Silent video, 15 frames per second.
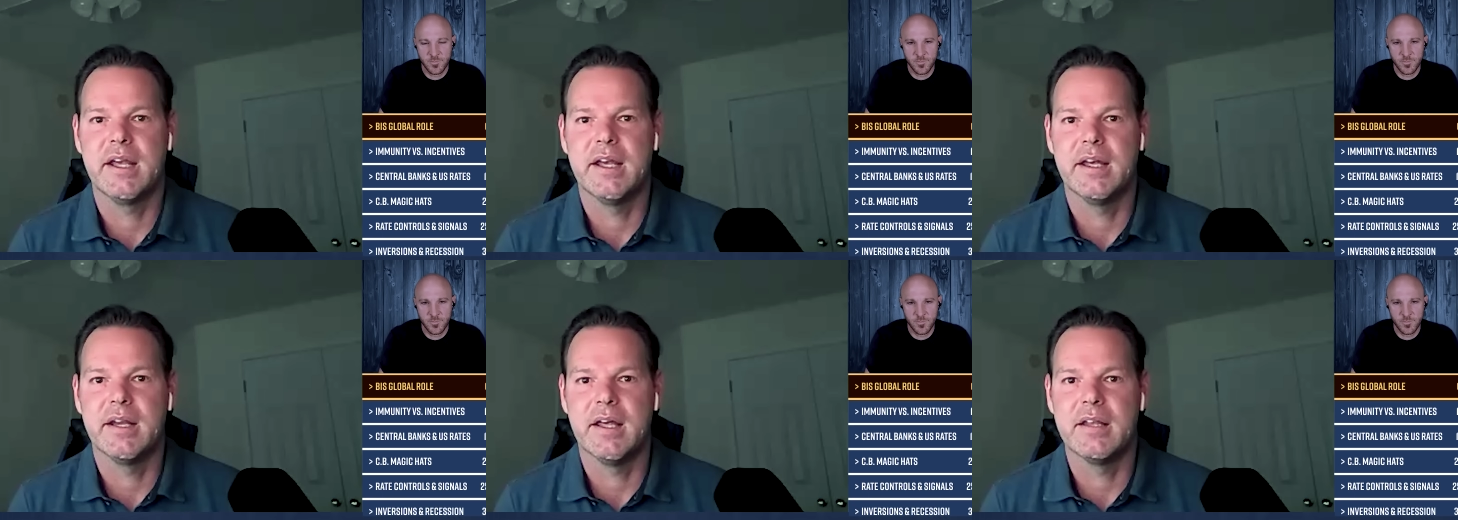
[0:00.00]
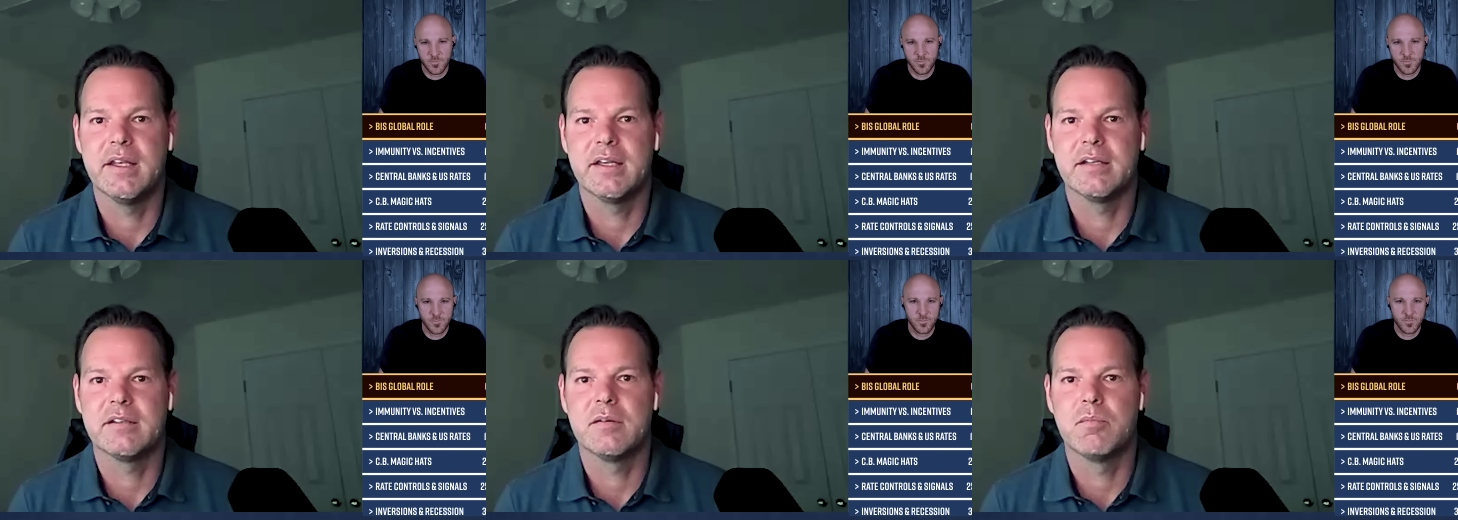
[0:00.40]
Speaker 1: And I
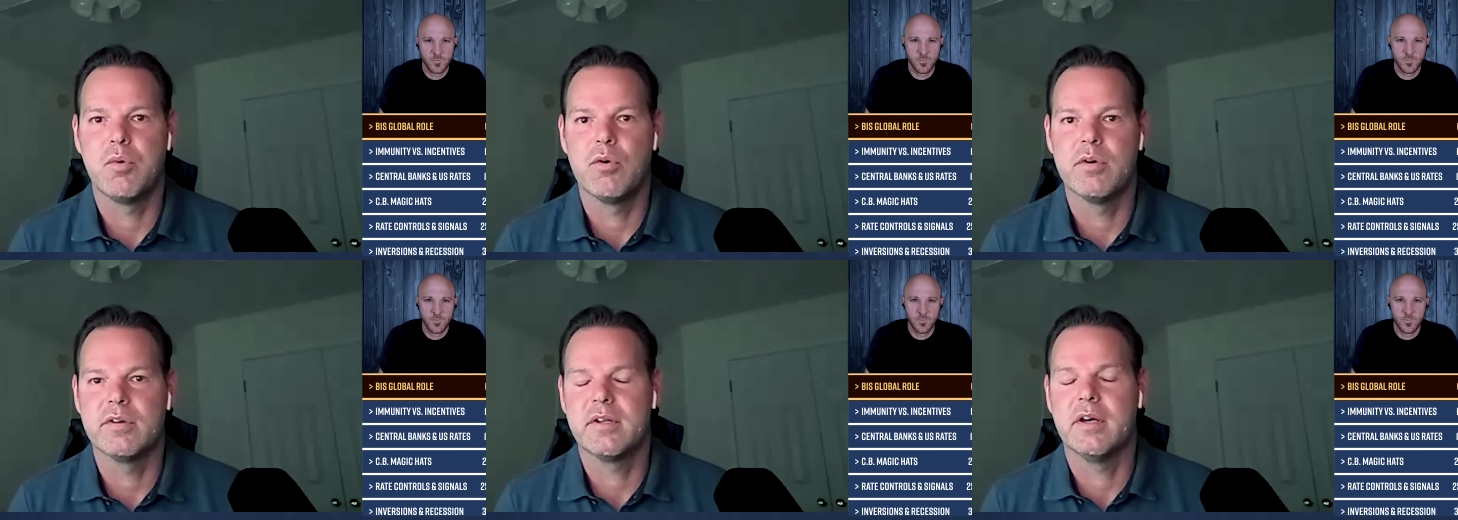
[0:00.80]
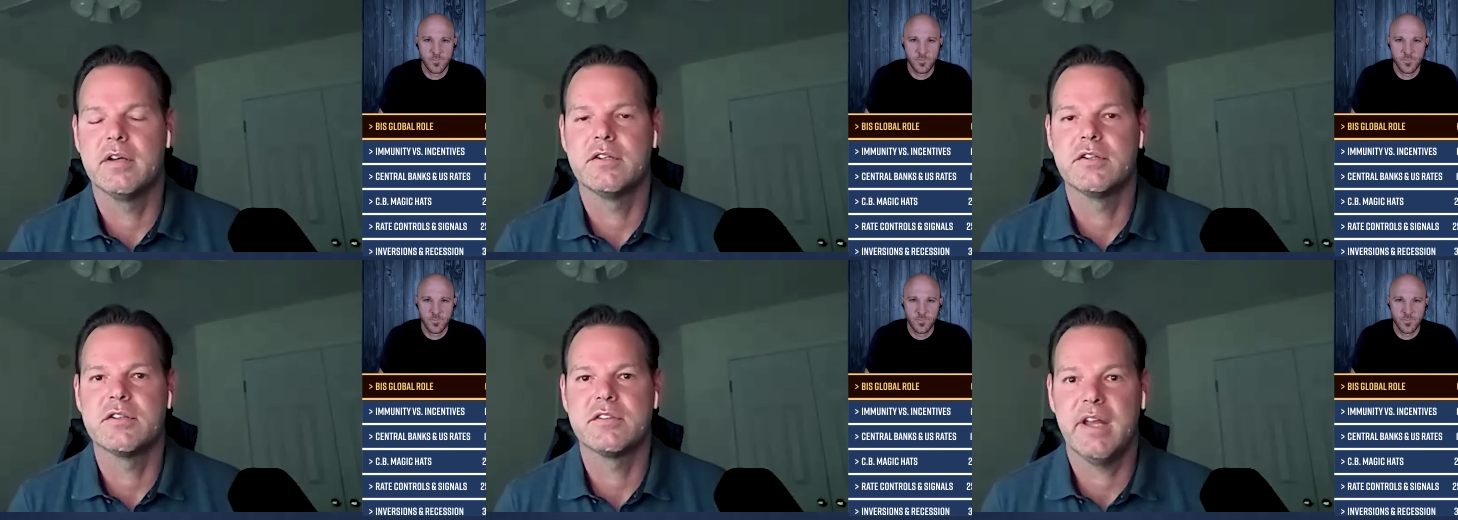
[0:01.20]
think it's important to
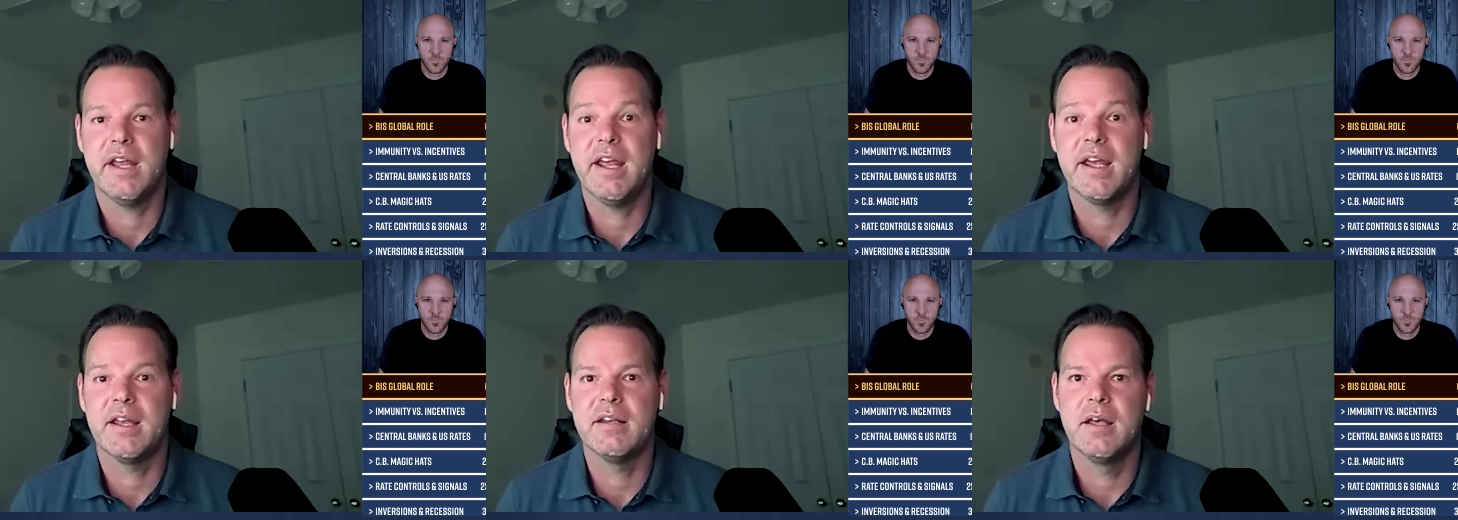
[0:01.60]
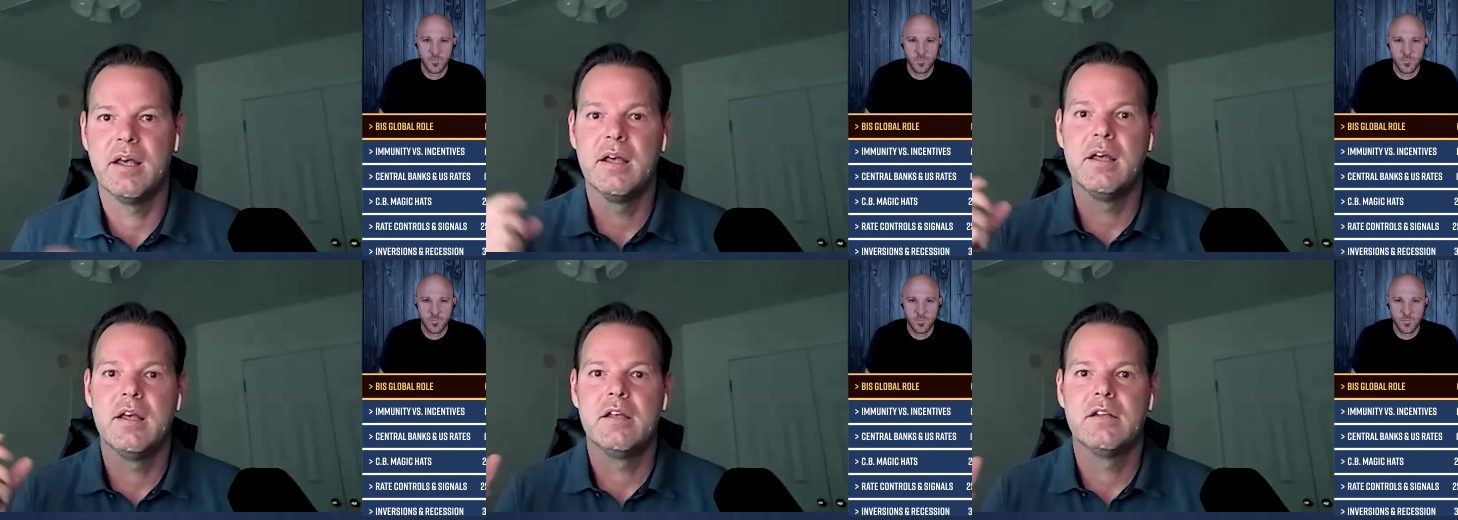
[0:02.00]
understand
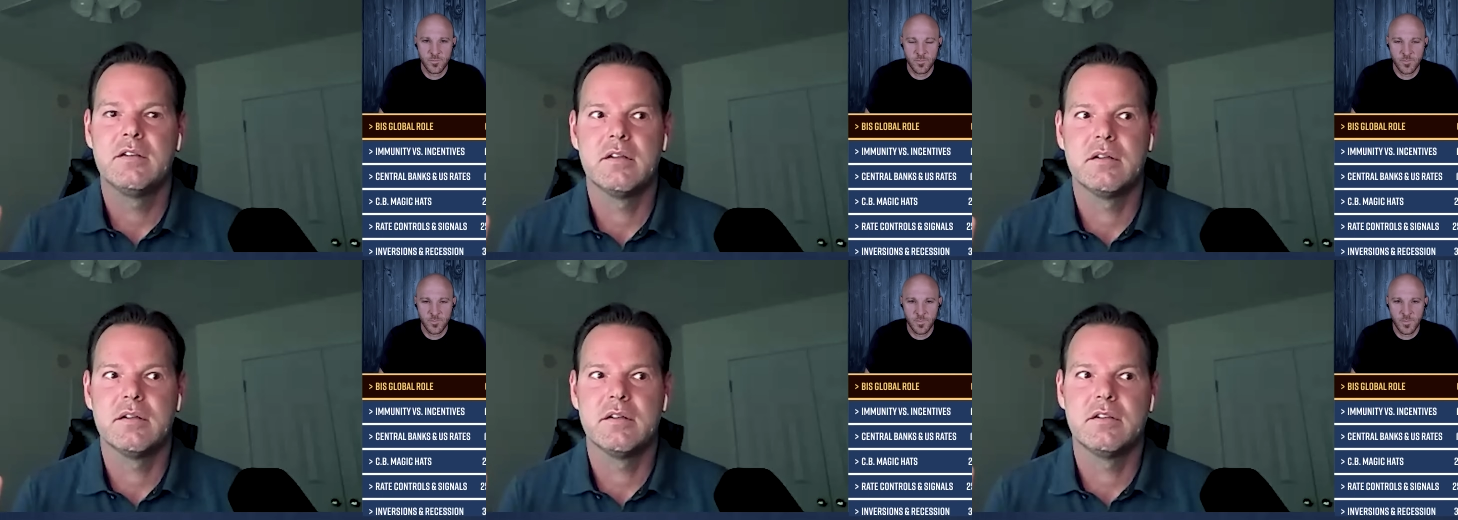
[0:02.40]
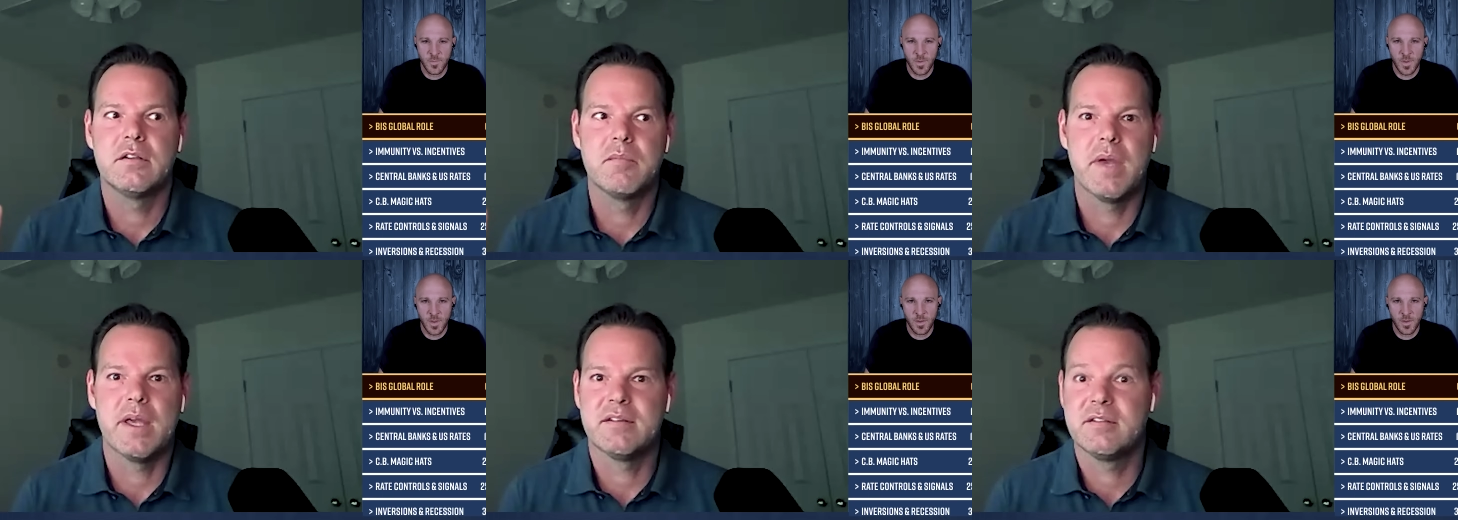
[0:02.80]
to, to
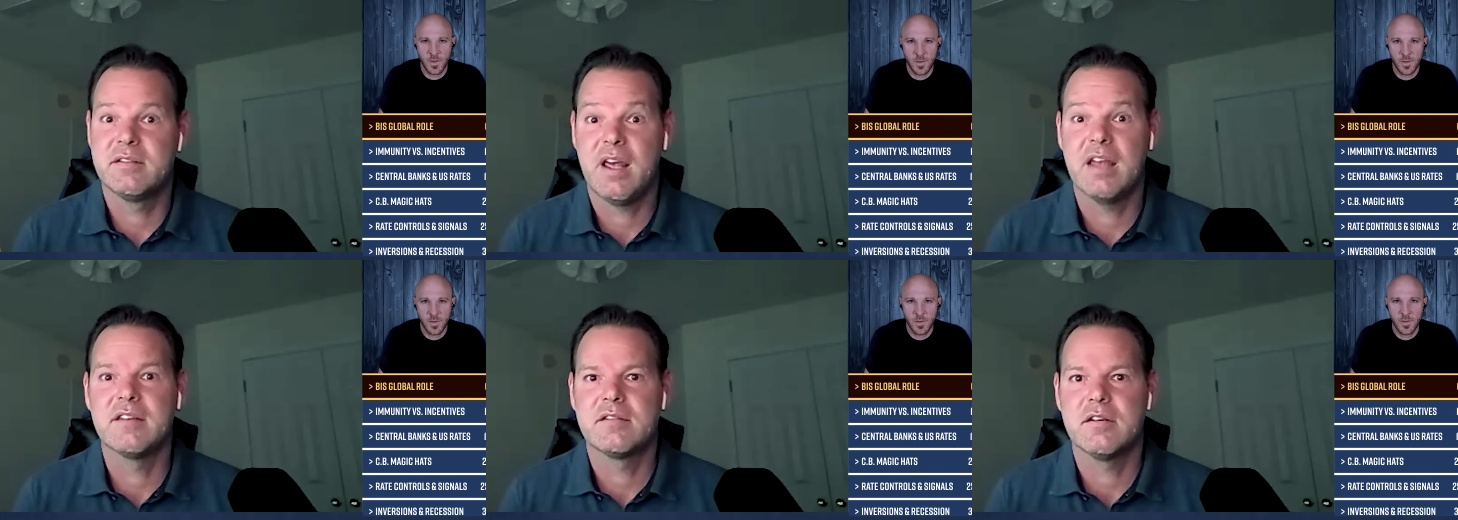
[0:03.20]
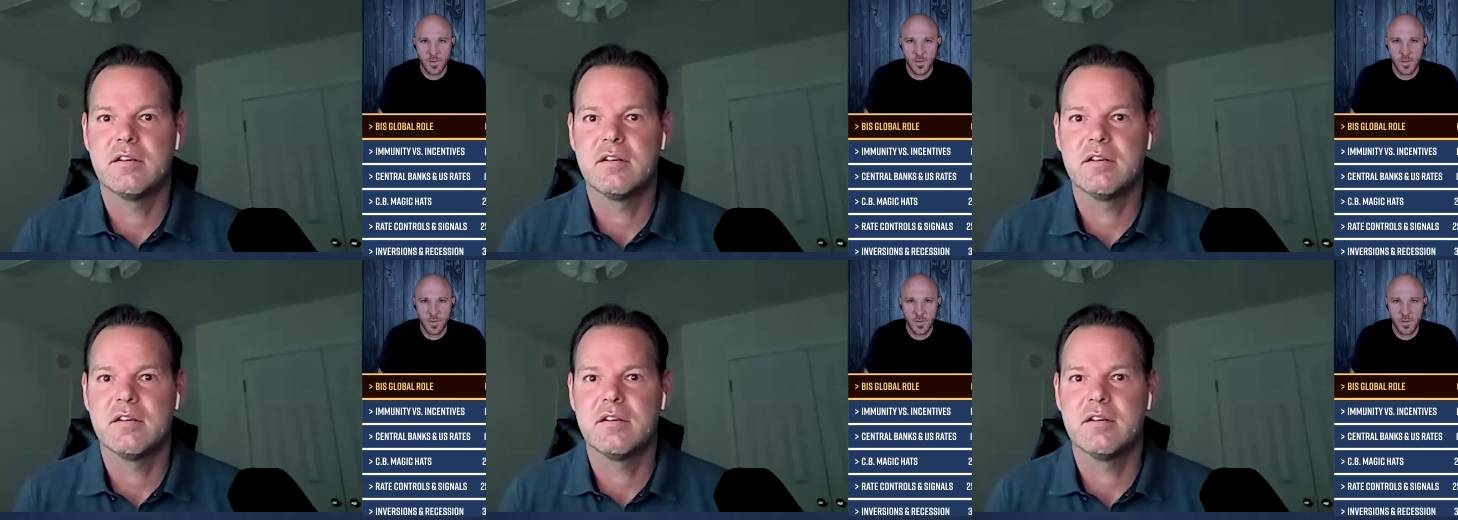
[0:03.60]
make sense